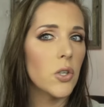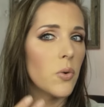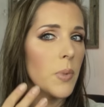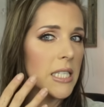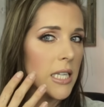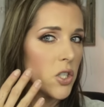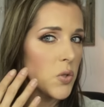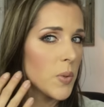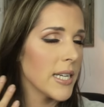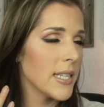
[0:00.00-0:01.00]
do because I
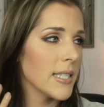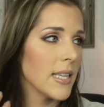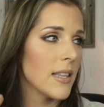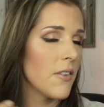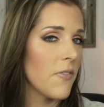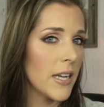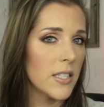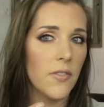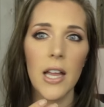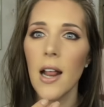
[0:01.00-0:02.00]
just wanted to see the
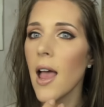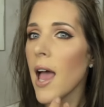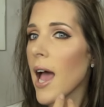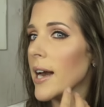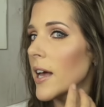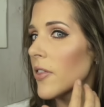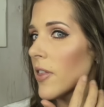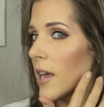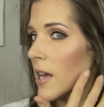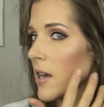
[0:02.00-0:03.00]
effect of it. And I
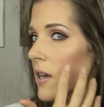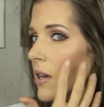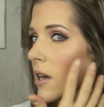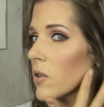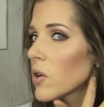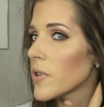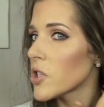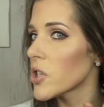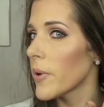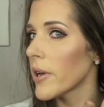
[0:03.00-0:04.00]
think, I don't know if
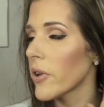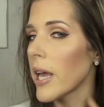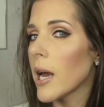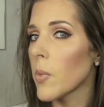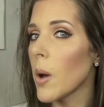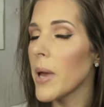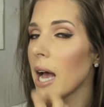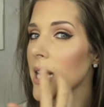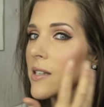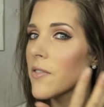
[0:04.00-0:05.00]
it's showing on camera, but it
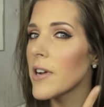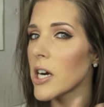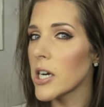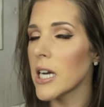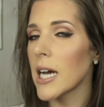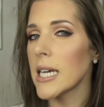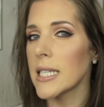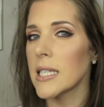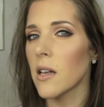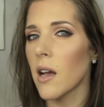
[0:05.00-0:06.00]
has a very
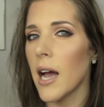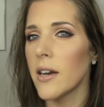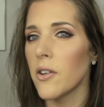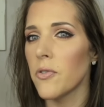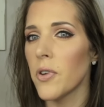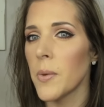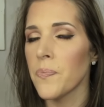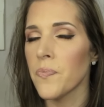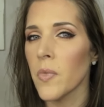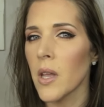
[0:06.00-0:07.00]
nice kind of
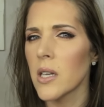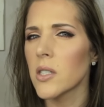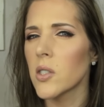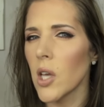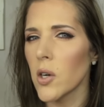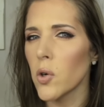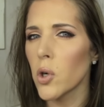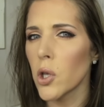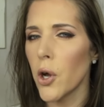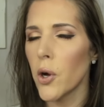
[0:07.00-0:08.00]
subtle
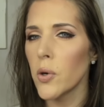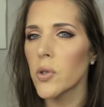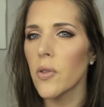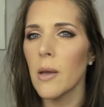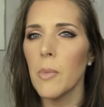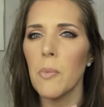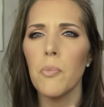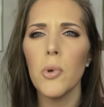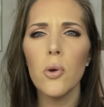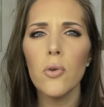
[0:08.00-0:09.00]
glow. So I think it'd be
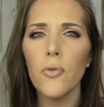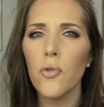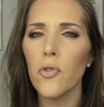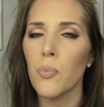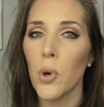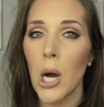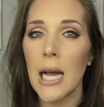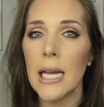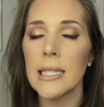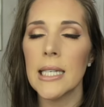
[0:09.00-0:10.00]
beautiful for
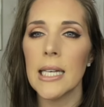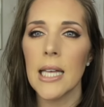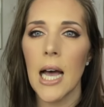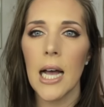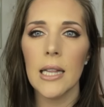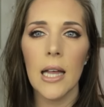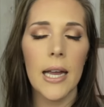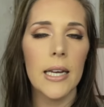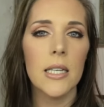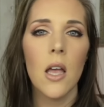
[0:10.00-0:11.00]
brides as a
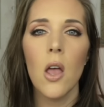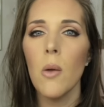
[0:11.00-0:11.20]
highlight,